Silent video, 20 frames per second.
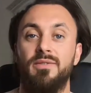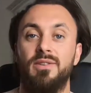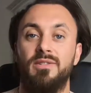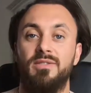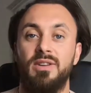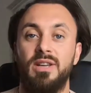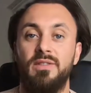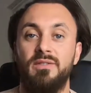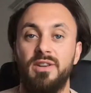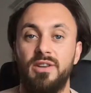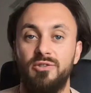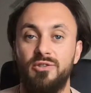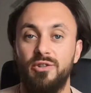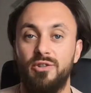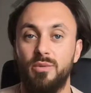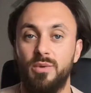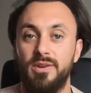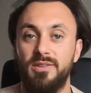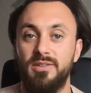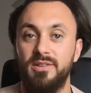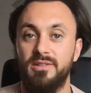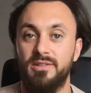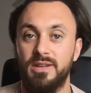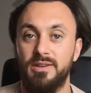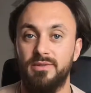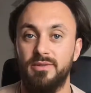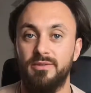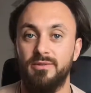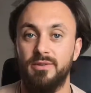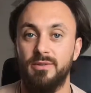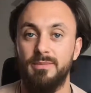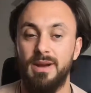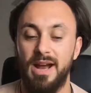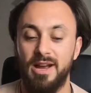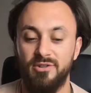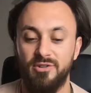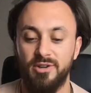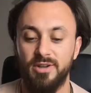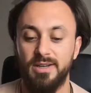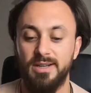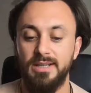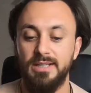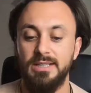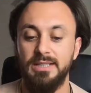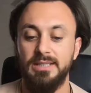received issue 27 from Hachette.